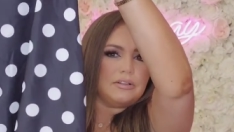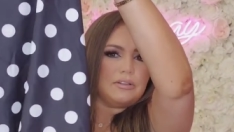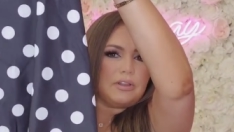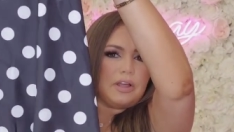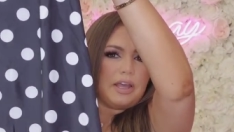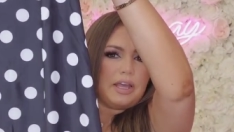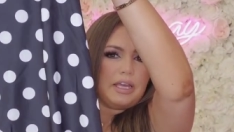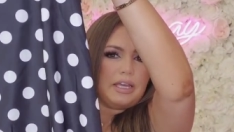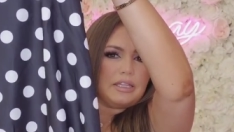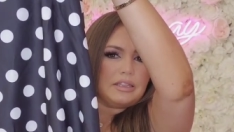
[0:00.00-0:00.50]
the
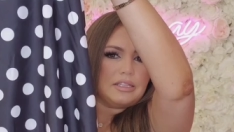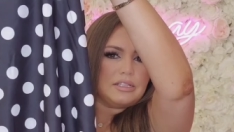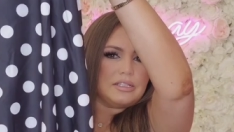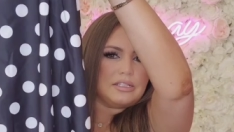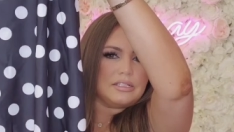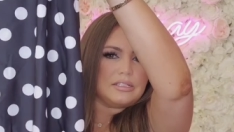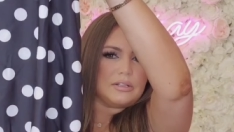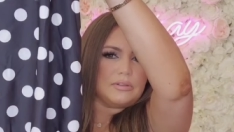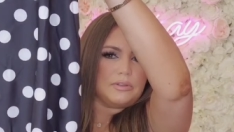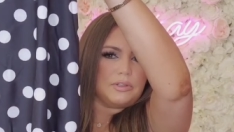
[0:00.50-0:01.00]
length,
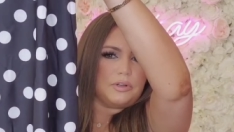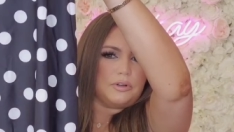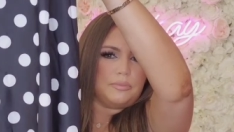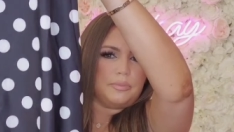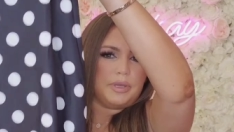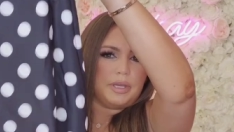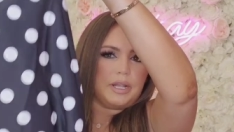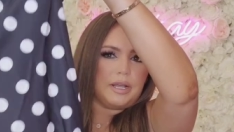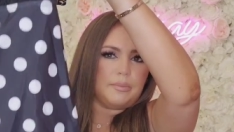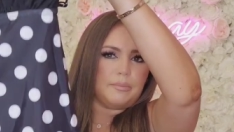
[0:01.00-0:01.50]
this is a little
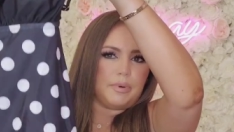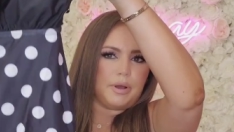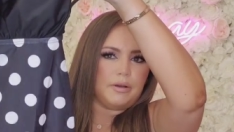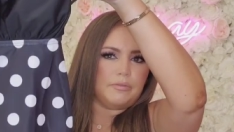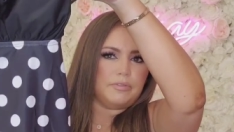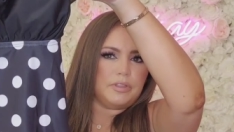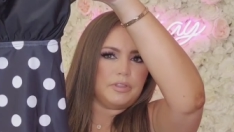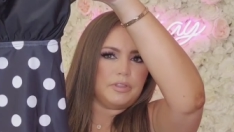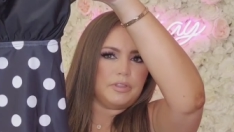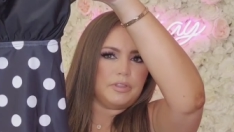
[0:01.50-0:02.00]
bit
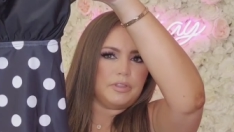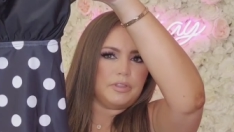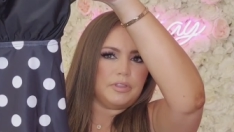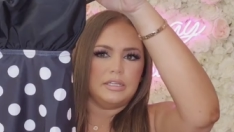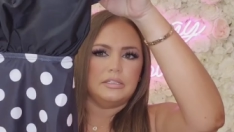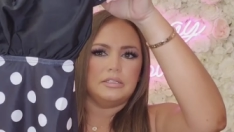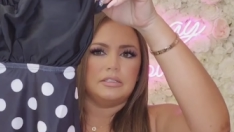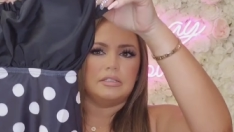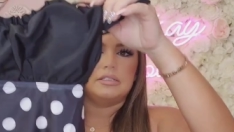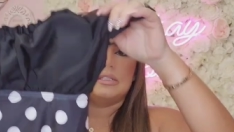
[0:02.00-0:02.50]
above the
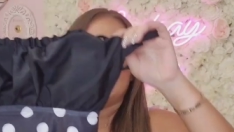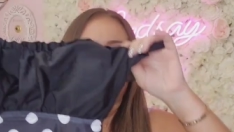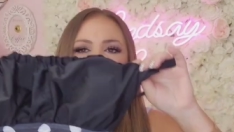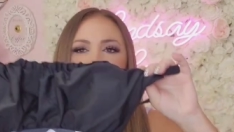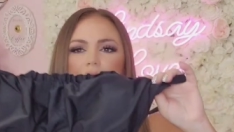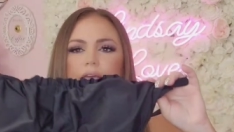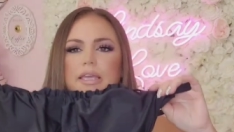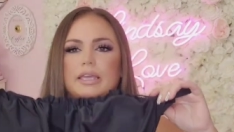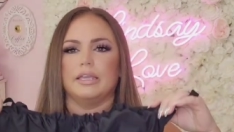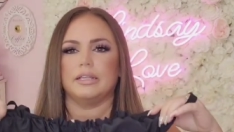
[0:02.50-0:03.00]
knees,
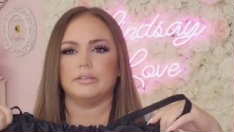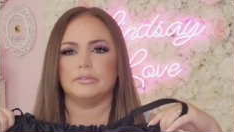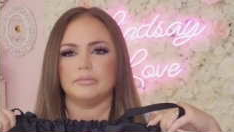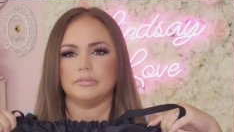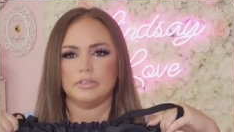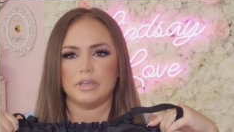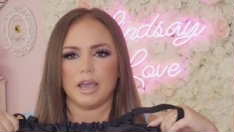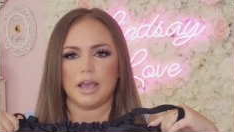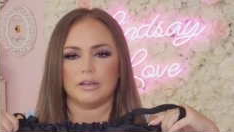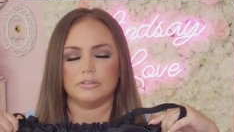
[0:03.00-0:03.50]
and
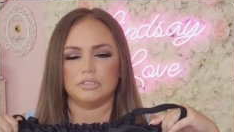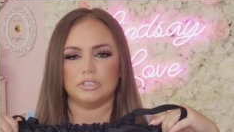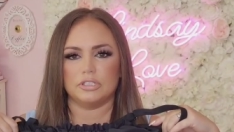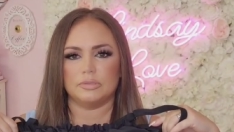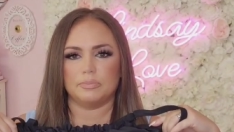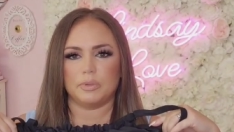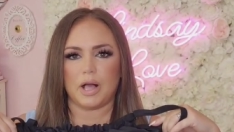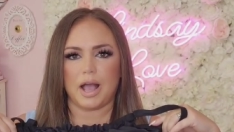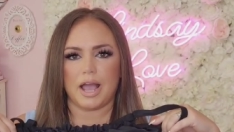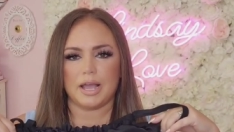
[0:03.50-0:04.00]
yeah,
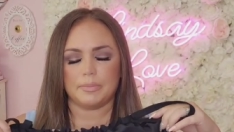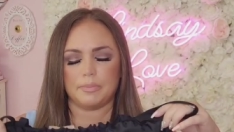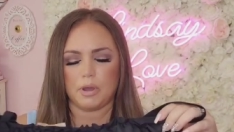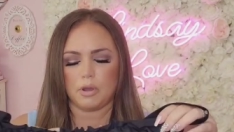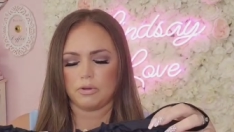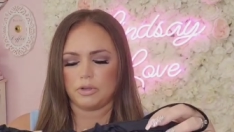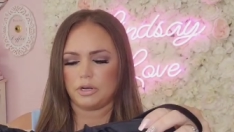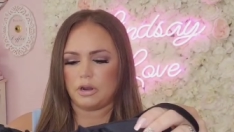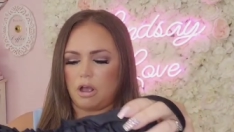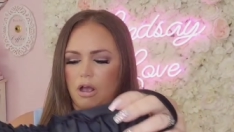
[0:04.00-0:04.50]
just black
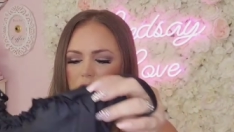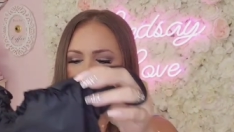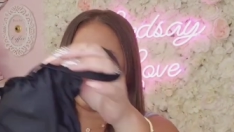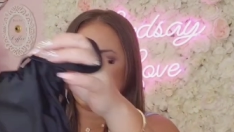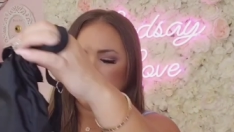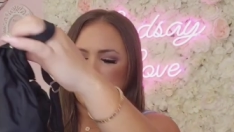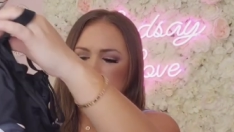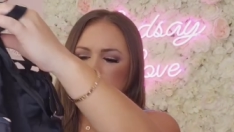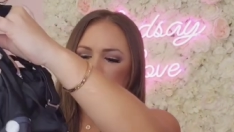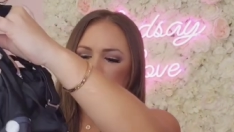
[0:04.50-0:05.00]
polka dot.